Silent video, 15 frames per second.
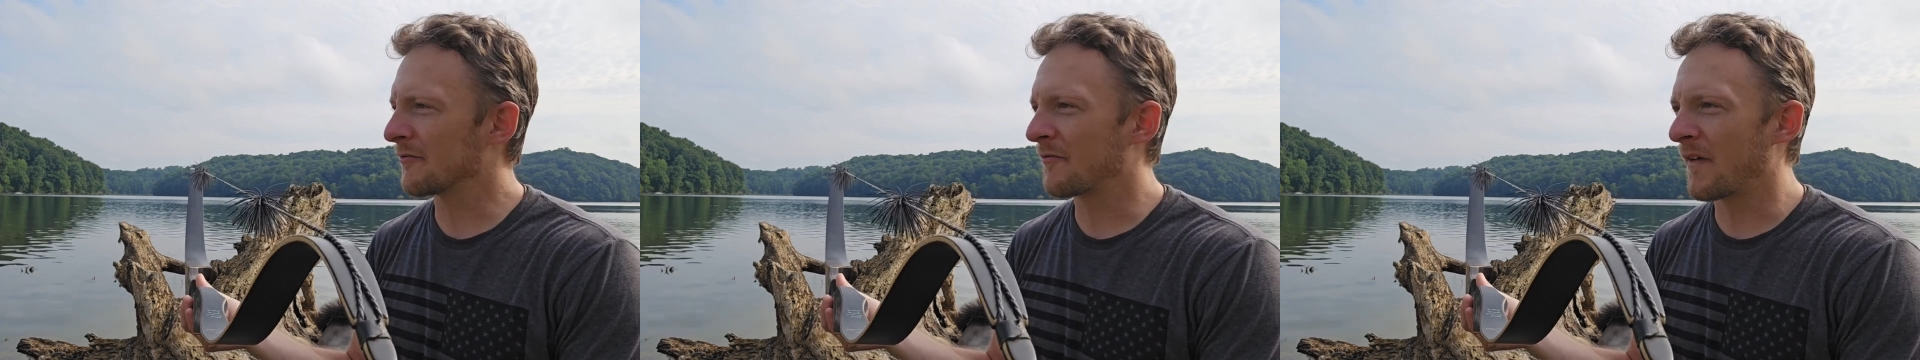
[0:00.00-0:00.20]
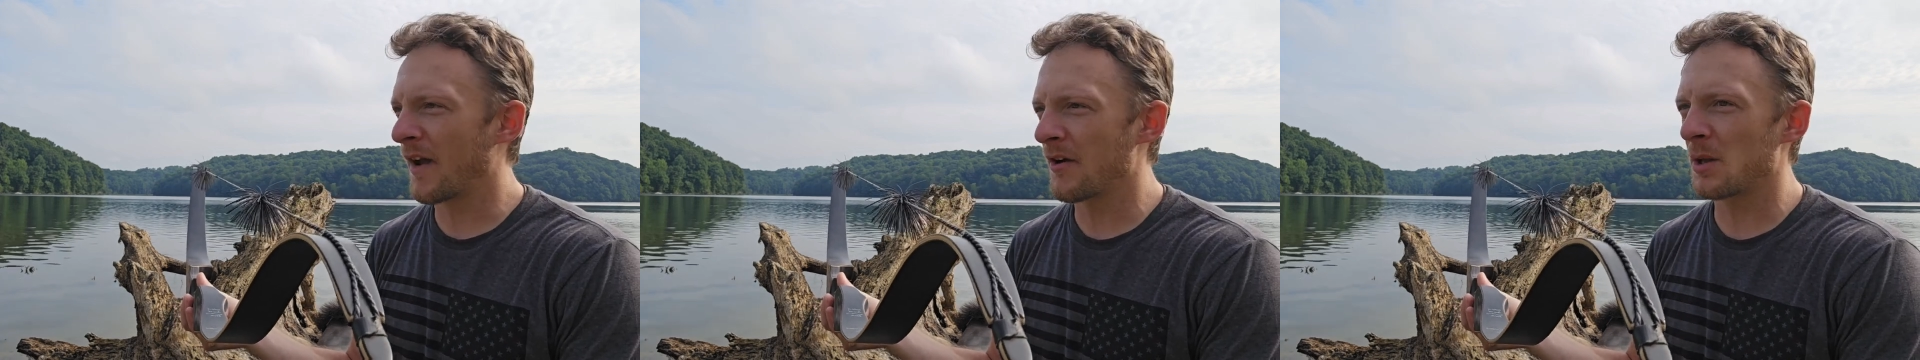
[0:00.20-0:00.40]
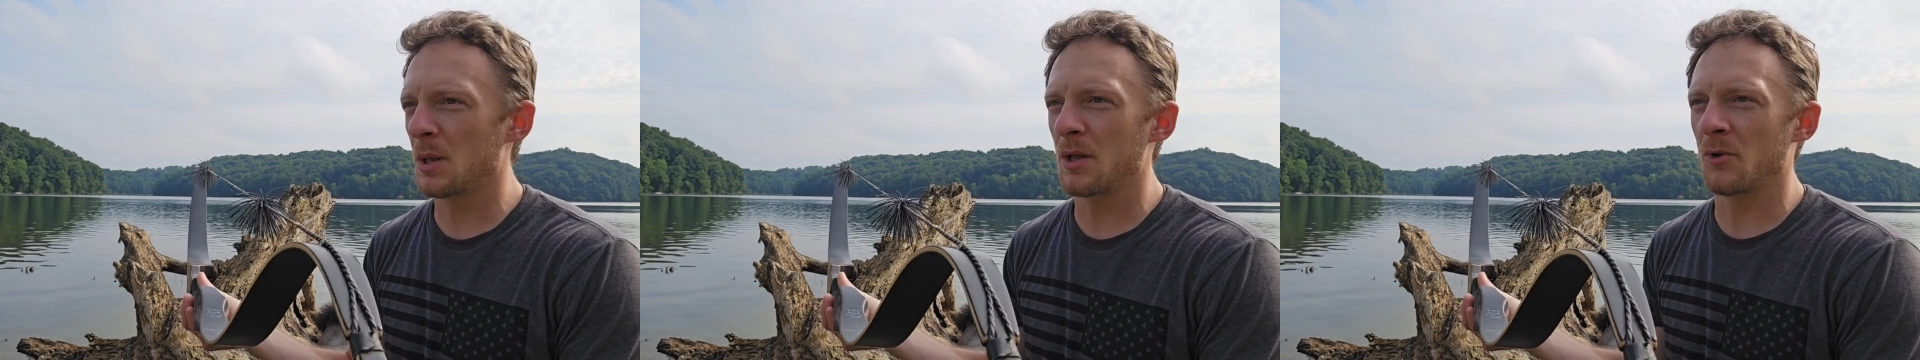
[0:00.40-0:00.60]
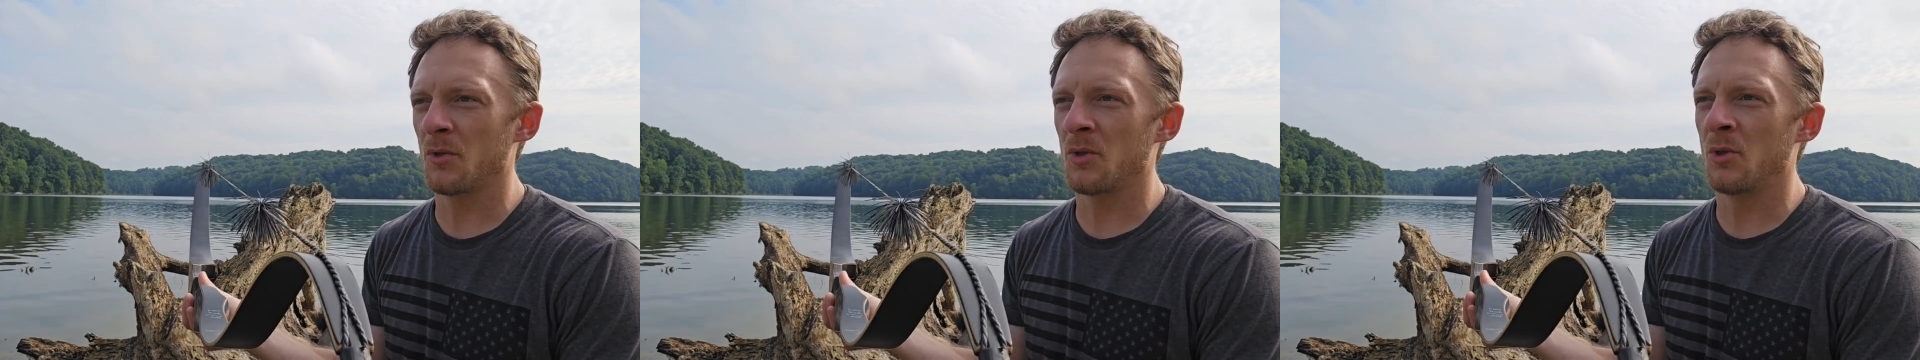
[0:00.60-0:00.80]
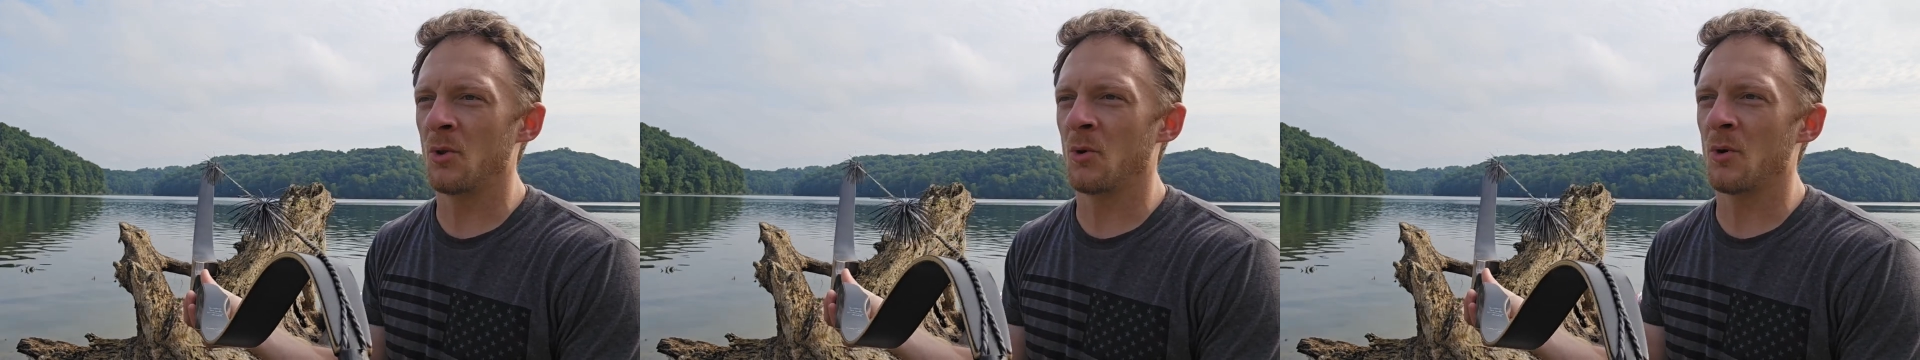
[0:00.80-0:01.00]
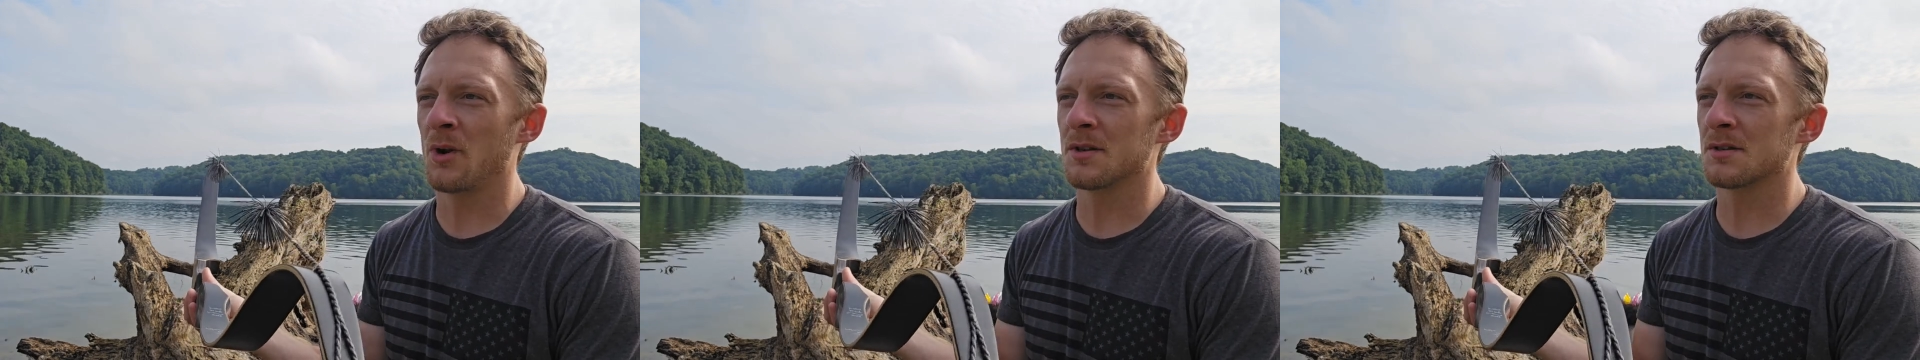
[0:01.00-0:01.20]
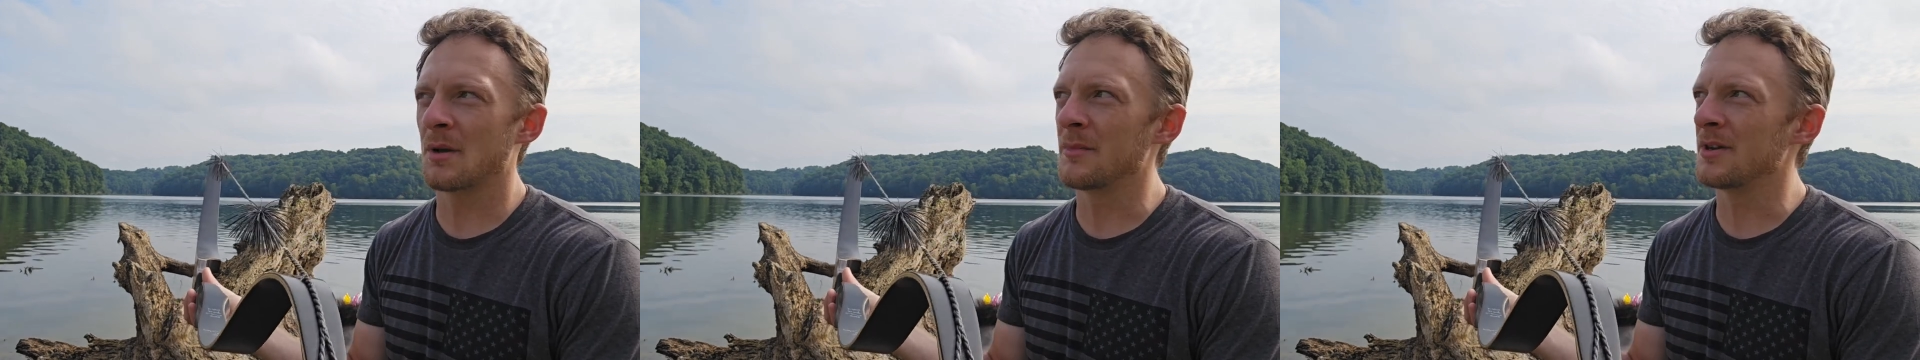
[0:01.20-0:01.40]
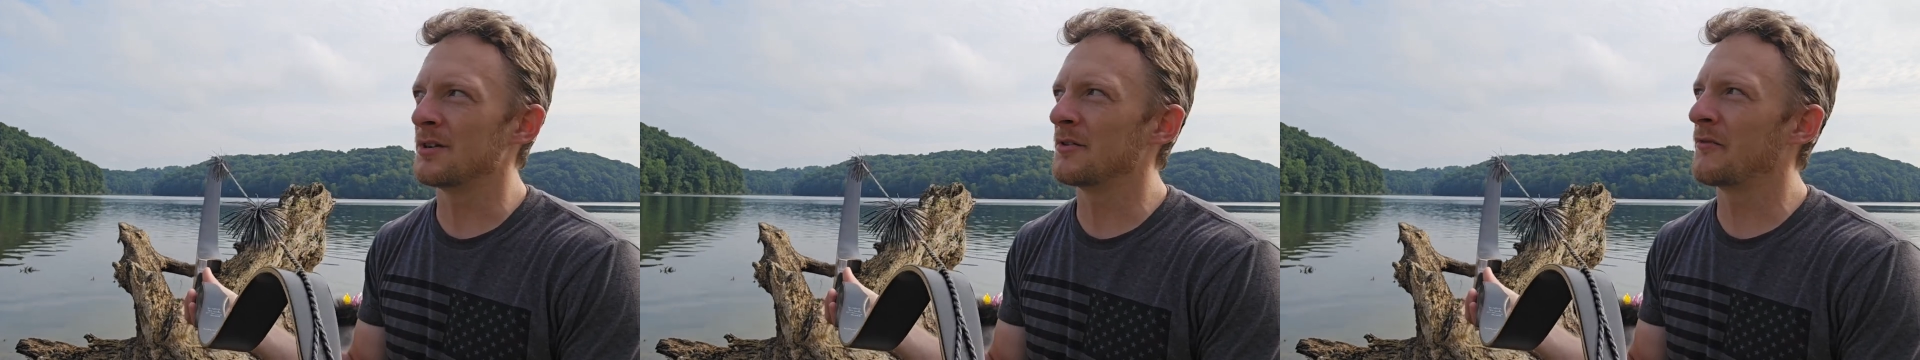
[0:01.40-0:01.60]
Very little noise. I
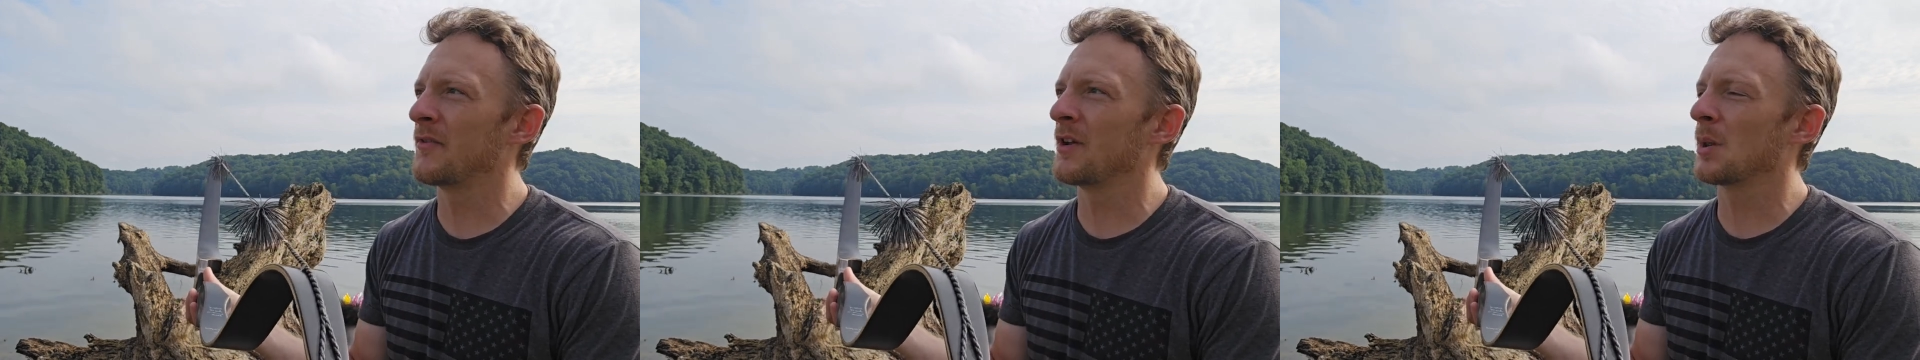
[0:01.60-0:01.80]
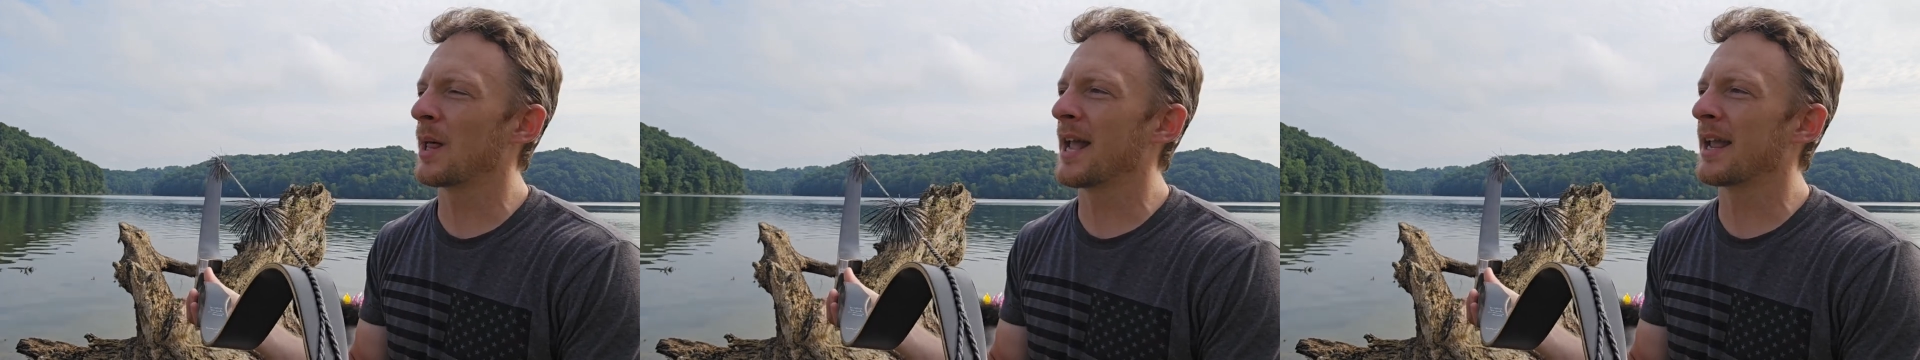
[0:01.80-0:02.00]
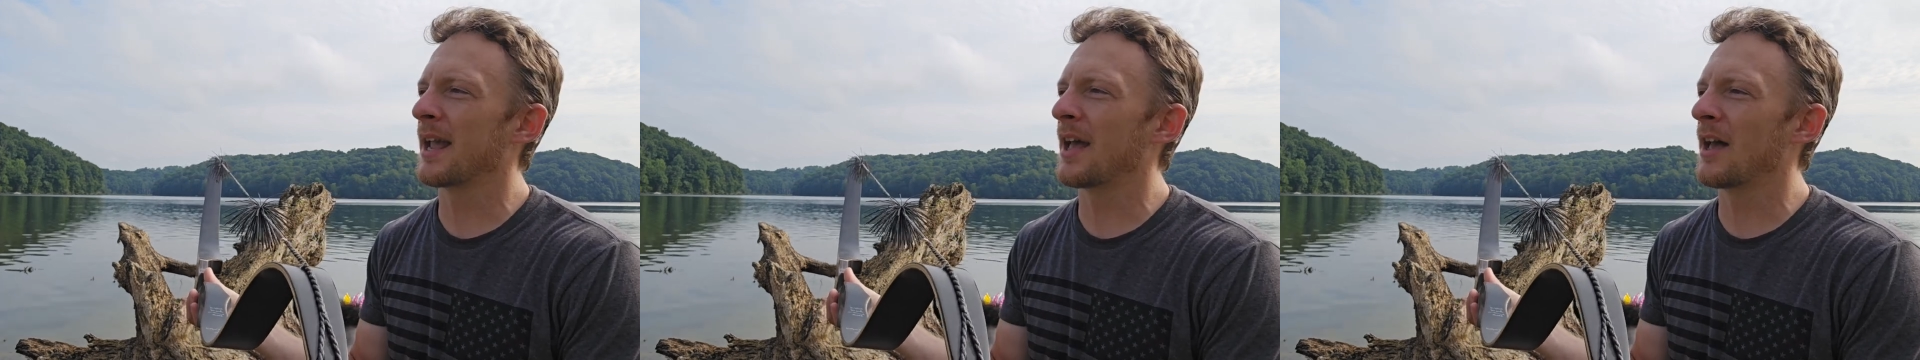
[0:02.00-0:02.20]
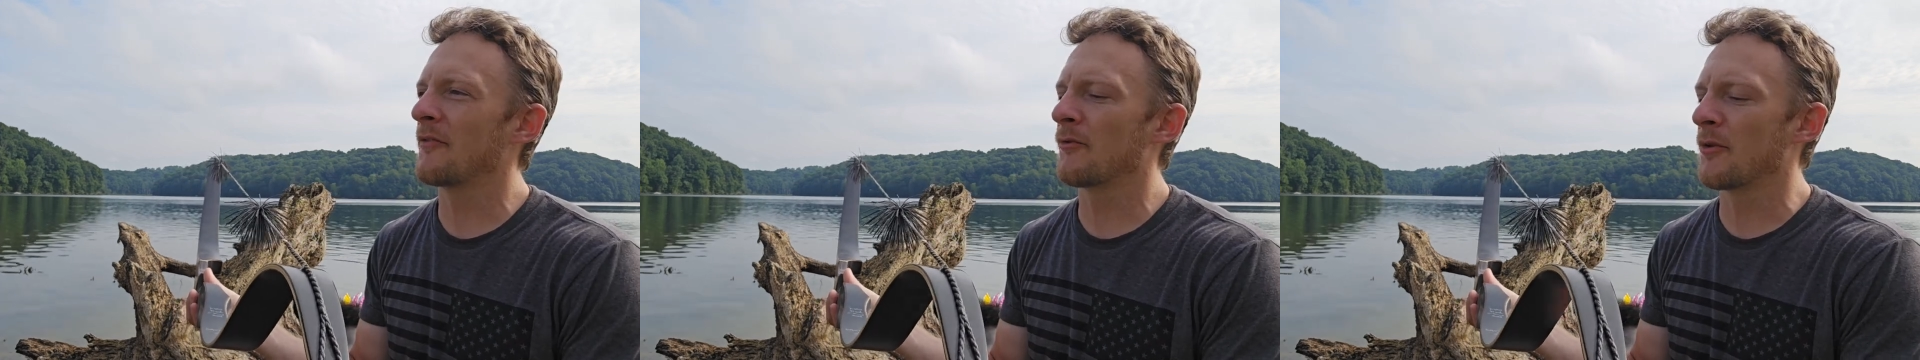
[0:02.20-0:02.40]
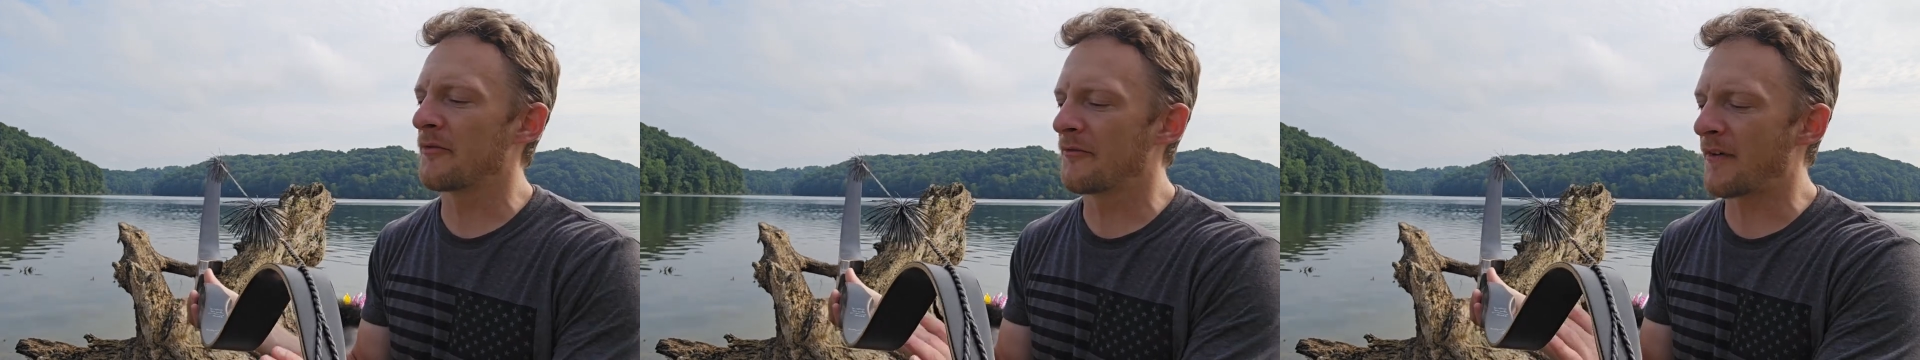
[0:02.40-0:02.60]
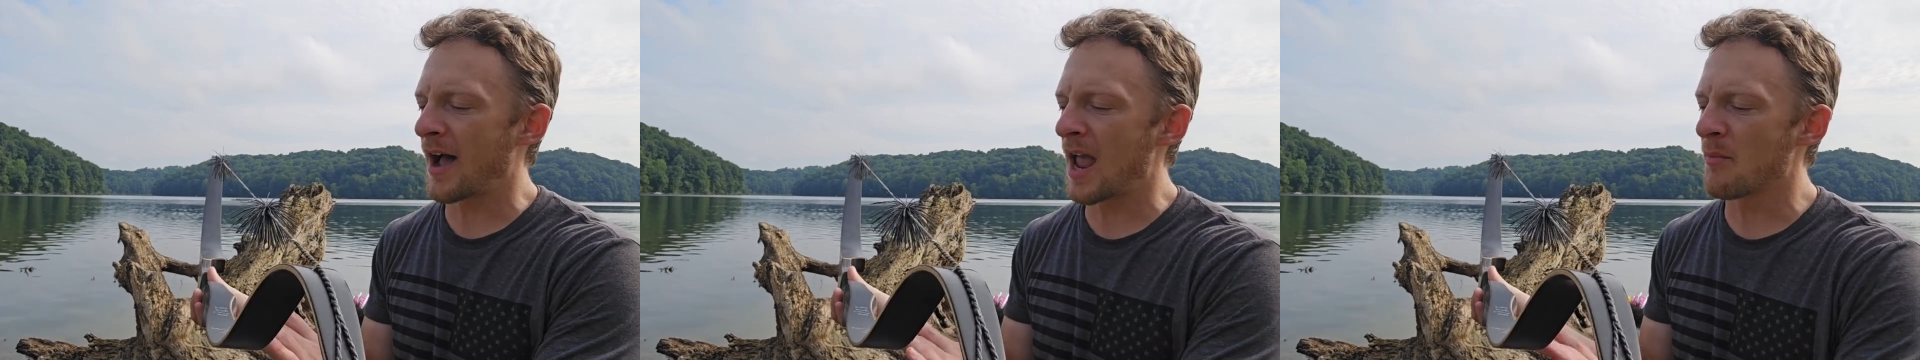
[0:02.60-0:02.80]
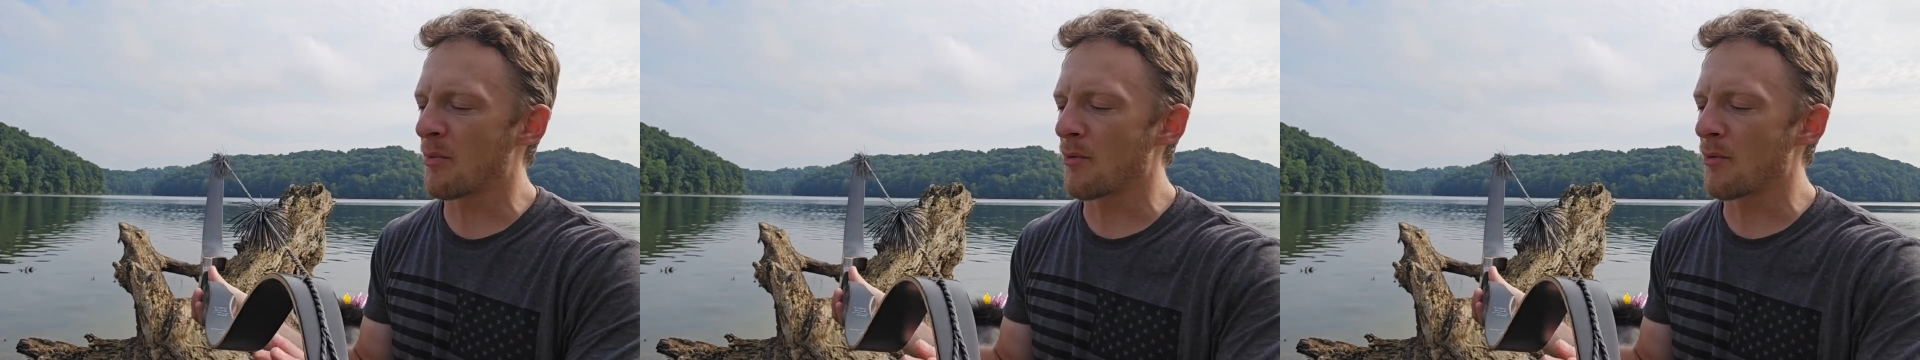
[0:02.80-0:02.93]
mean, you feel like every fiber